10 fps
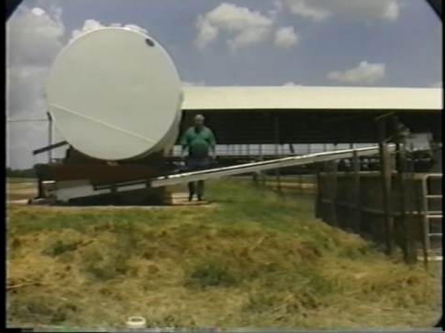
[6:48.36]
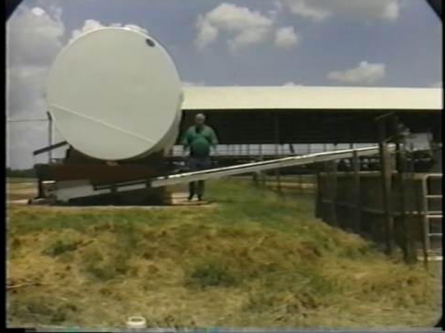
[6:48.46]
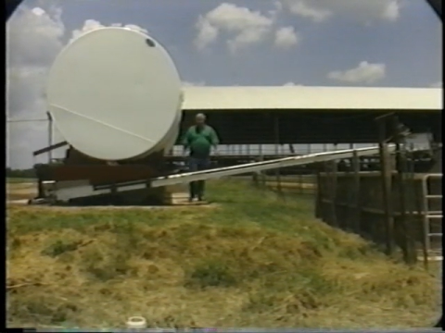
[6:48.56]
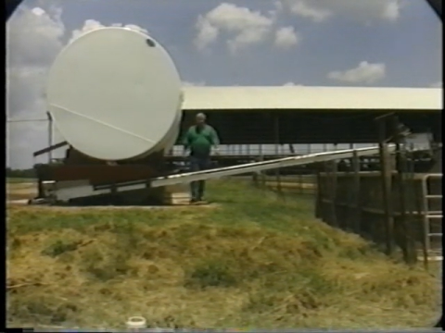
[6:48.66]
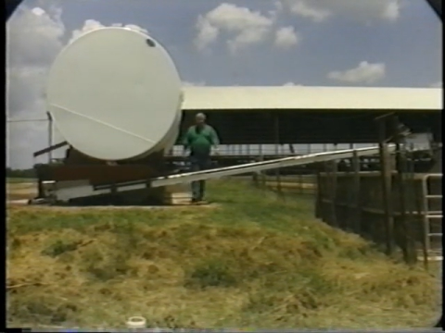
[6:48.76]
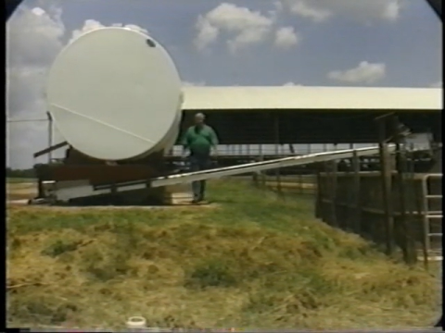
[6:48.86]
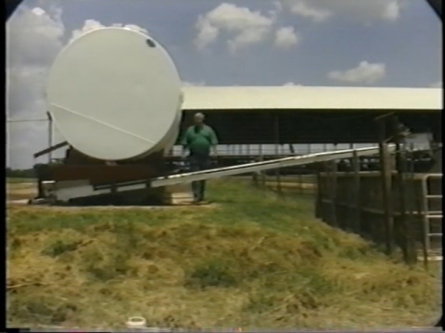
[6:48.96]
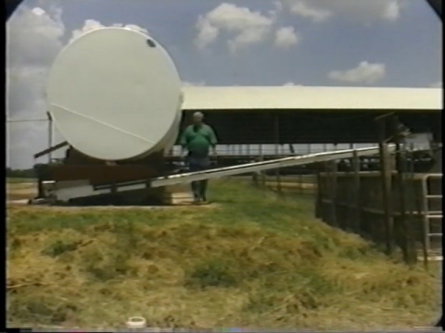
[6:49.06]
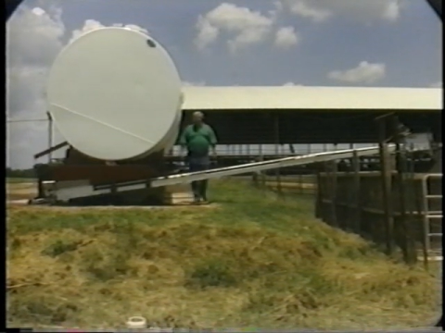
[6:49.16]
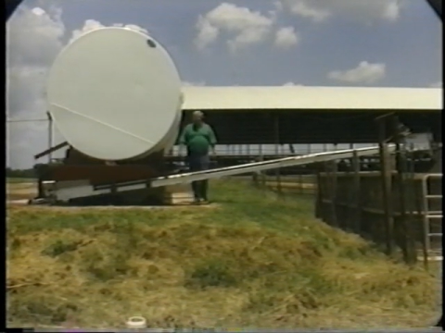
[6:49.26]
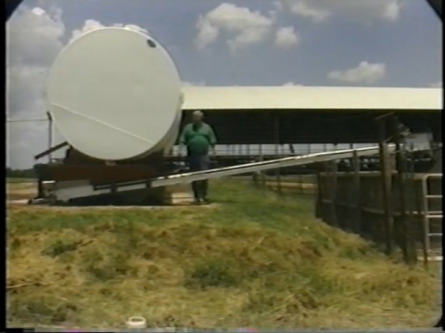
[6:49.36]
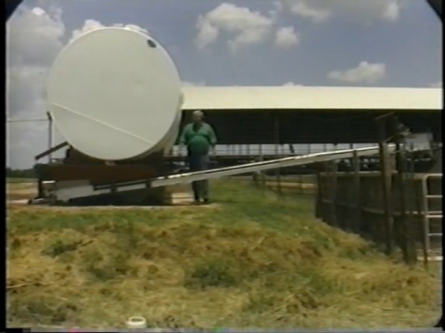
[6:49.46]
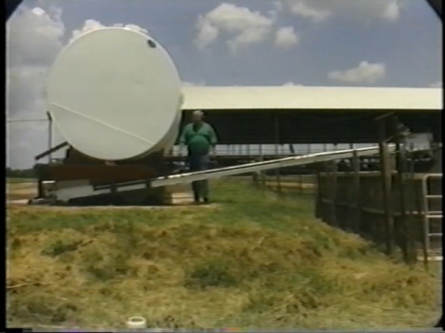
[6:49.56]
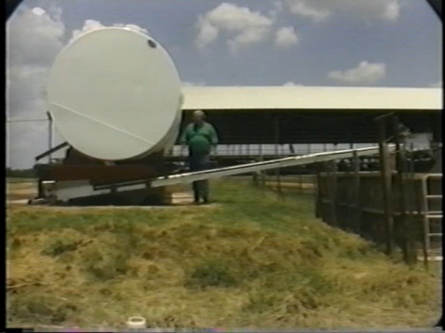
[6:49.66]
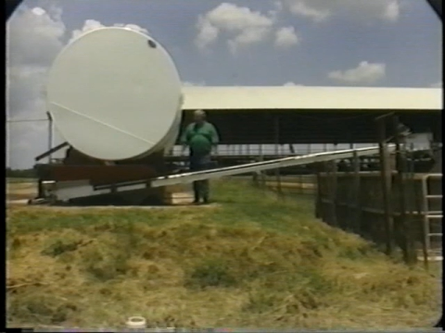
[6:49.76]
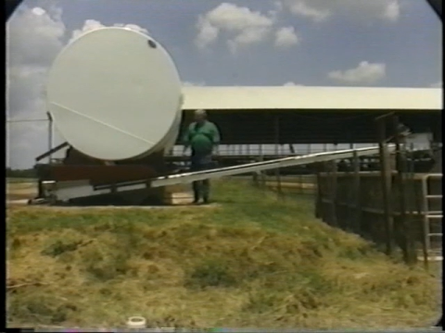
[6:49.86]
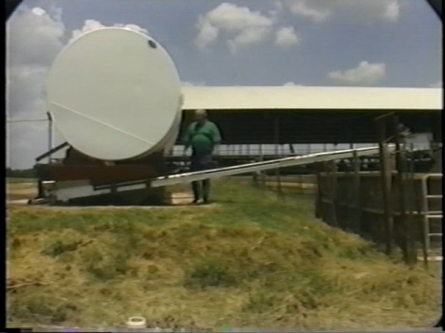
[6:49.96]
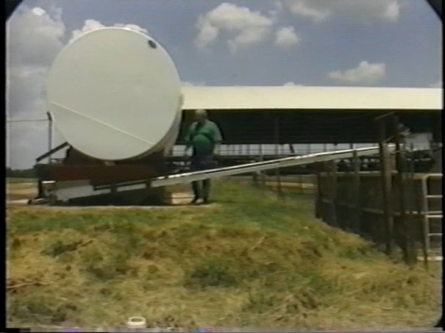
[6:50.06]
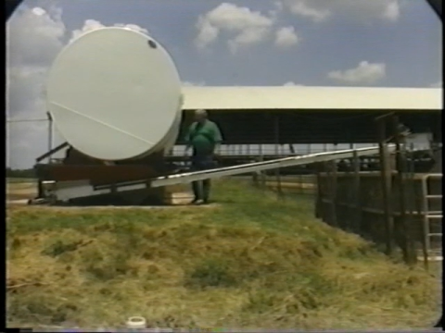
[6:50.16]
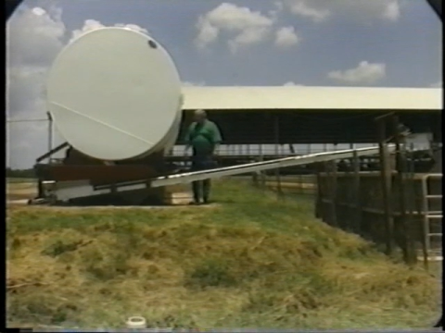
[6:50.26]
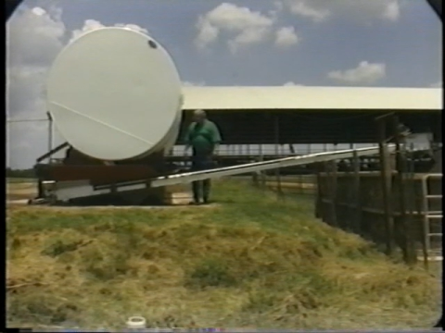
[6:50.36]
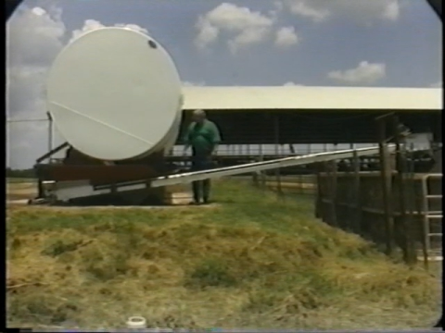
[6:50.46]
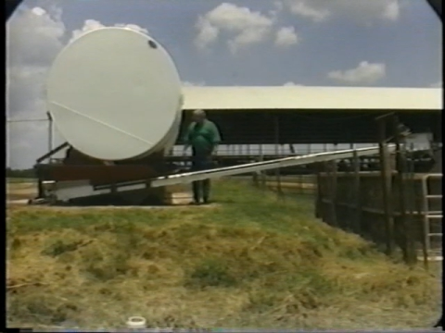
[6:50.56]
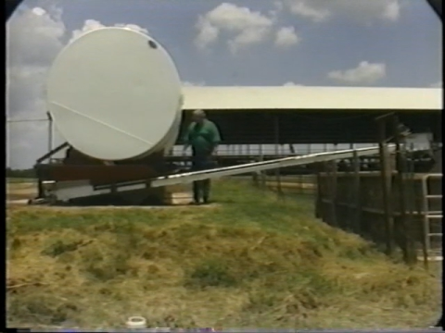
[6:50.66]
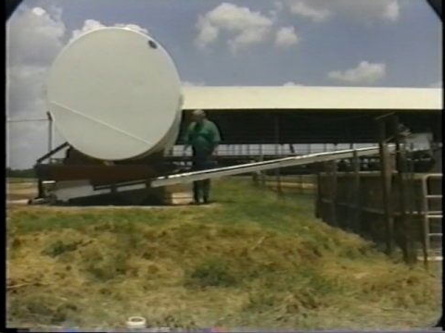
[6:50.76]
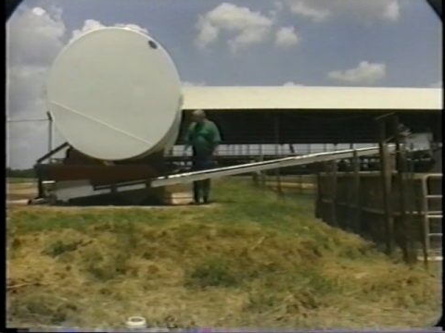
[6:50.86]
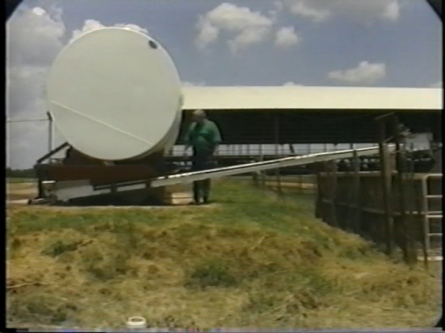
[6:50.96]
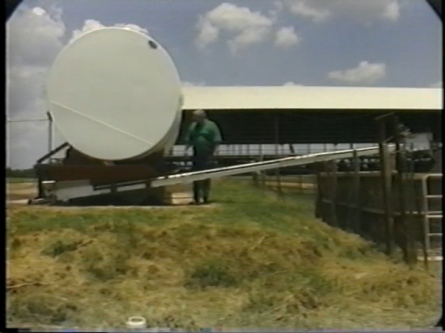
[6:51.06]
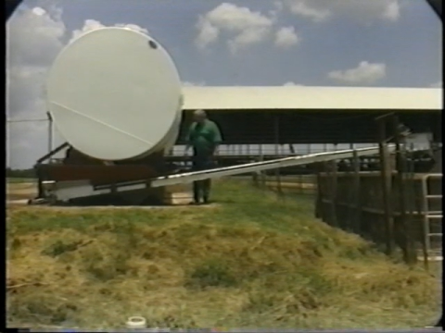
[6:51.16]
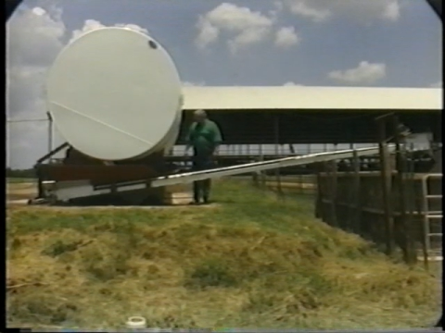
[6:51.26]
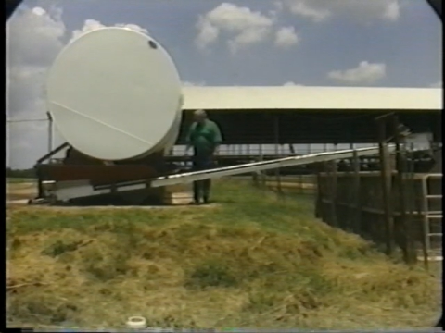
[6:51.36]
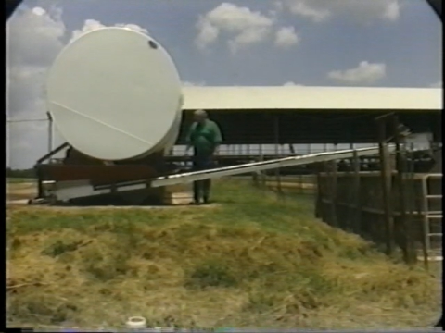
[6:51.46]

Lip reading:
No face is visible, so there are no lips to read.